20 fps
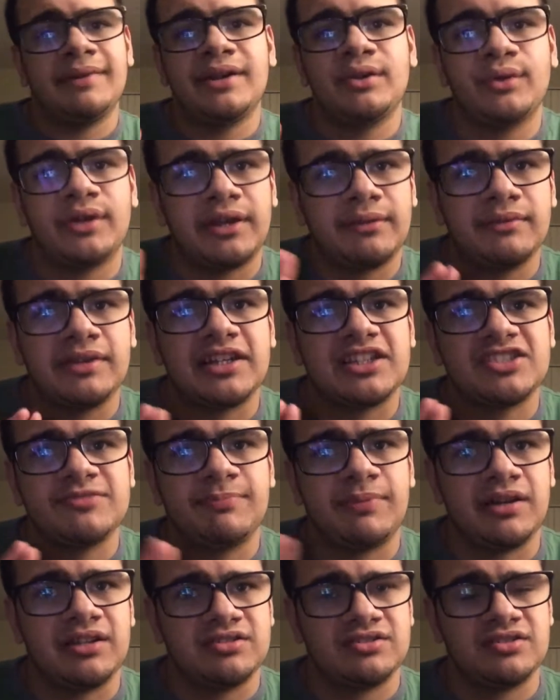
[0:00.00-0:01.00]
And by the way, I'm not
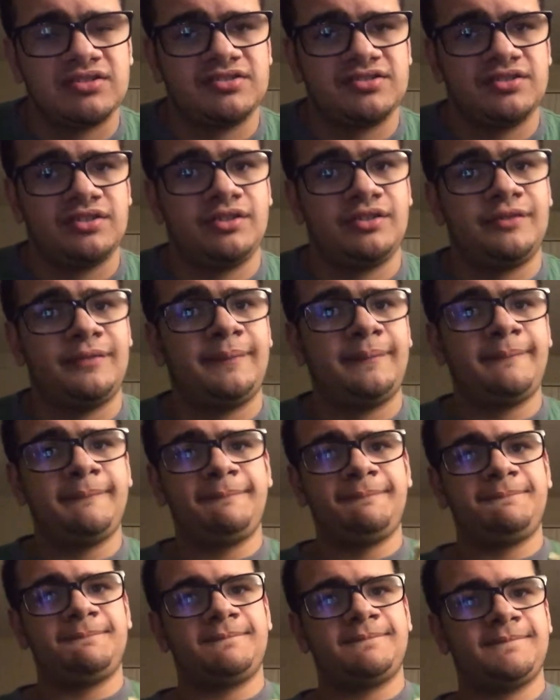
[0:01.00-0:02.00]
sponsored, so
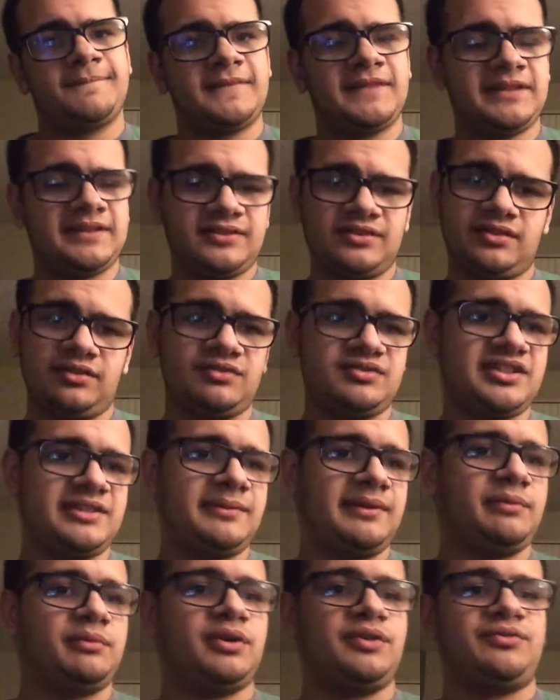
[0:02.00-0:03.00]
don't
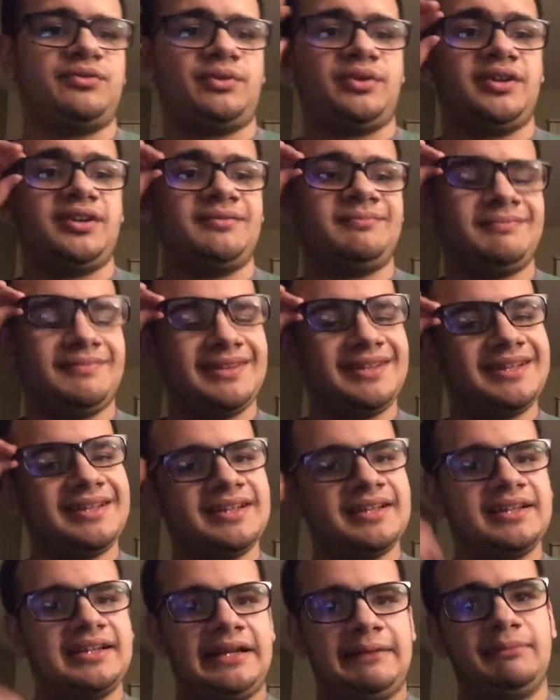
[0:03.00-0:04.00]
take my word for it.
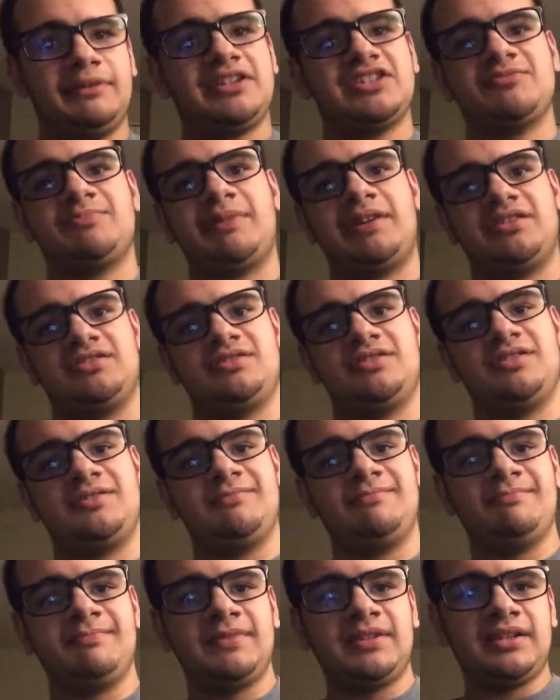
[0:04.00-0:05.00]
I'm not
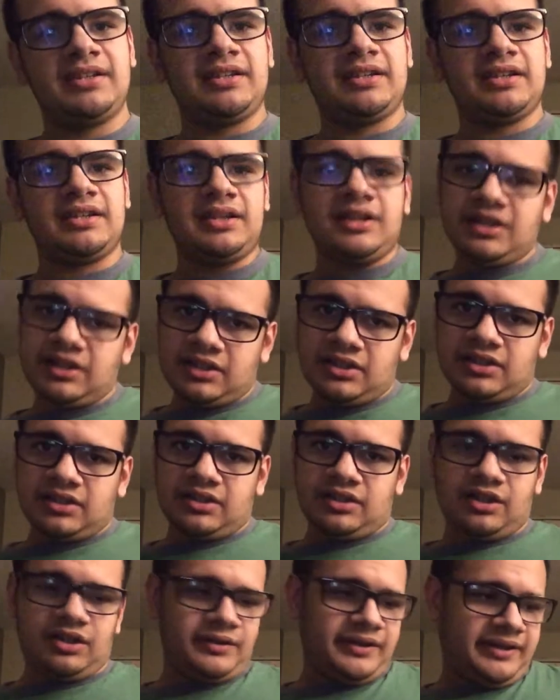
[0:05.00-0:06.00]
sponsored.
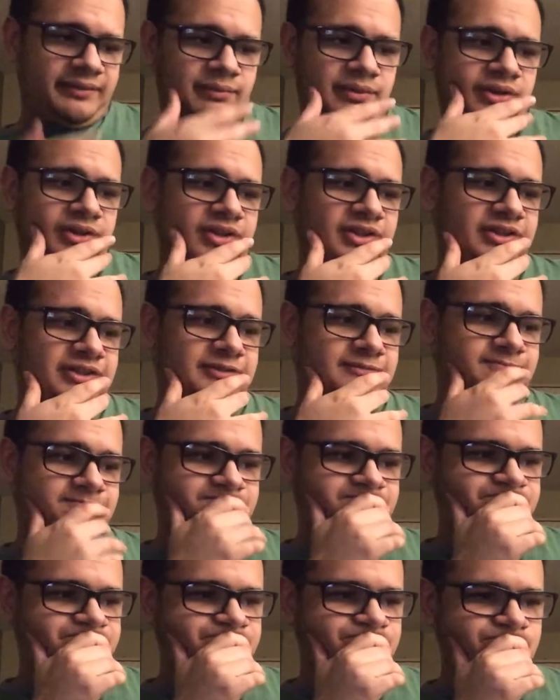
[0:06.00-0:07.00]
Alright, well,
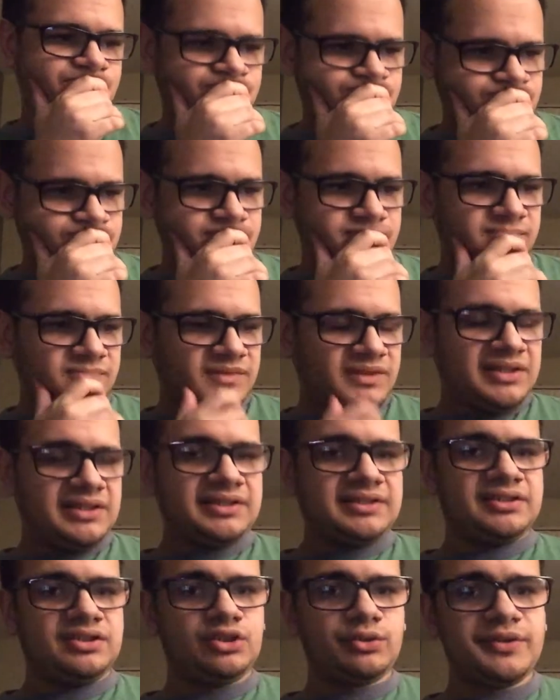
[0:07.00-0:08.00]

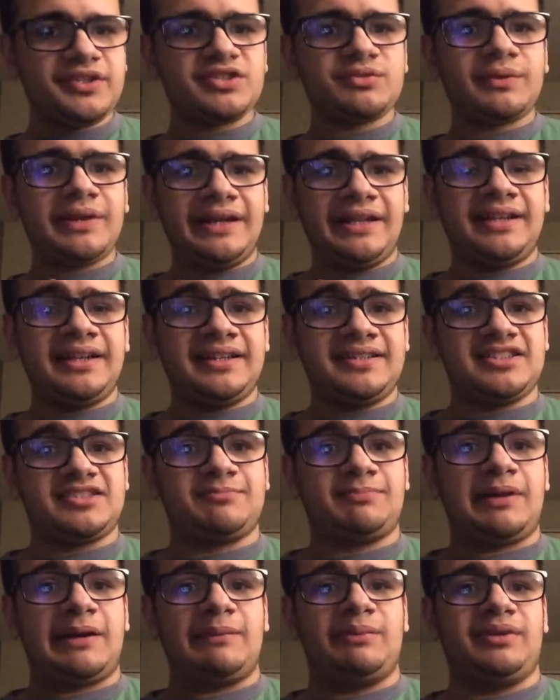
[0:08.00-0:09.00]
the reason why I got
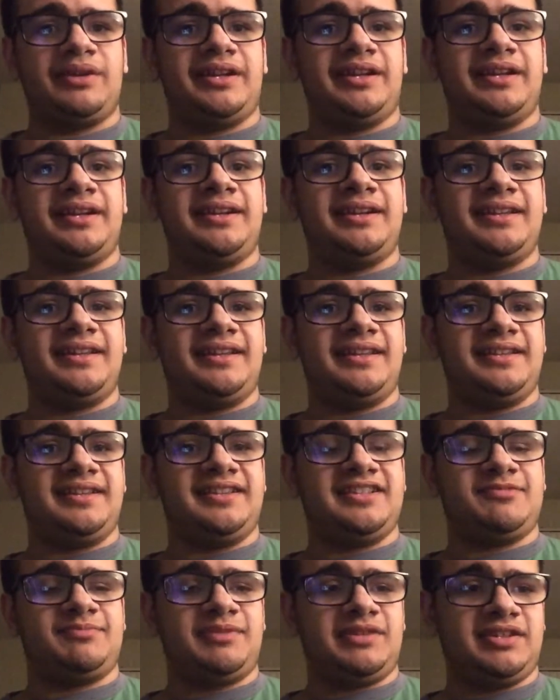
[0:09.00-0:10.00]
this bobblehead
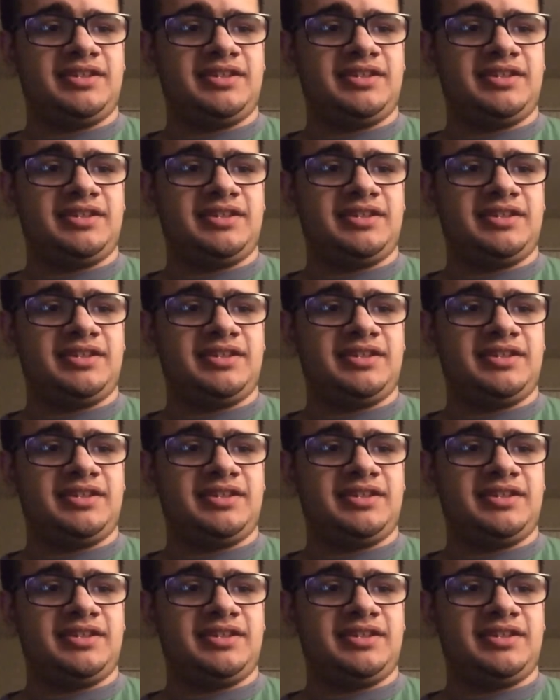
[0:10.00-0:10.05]
is